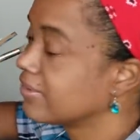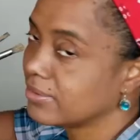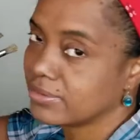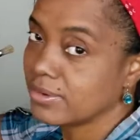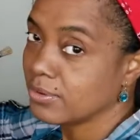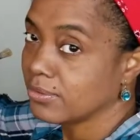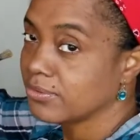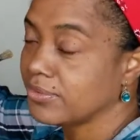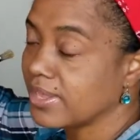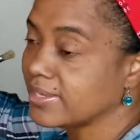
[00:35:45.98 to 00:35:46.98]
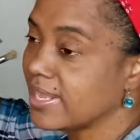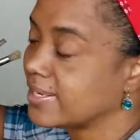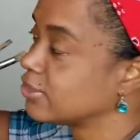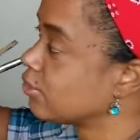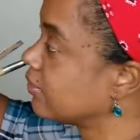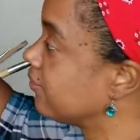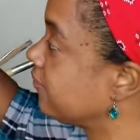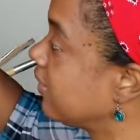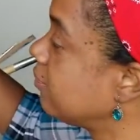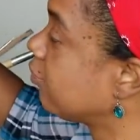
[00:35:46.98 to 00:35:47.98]
it, that sort of
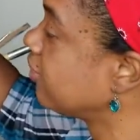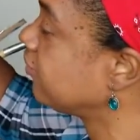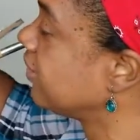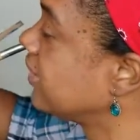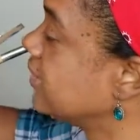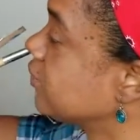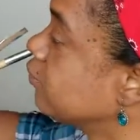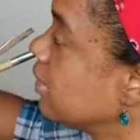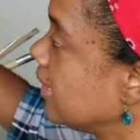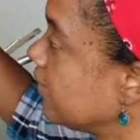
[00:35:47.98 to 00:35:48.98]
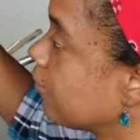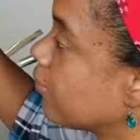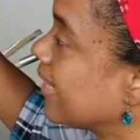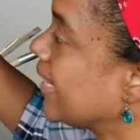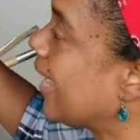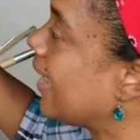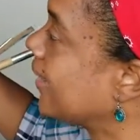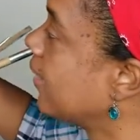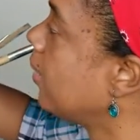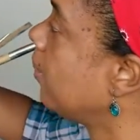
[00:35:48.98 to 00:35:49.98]
impression that they're really
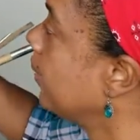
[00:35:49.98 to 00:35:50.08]
high up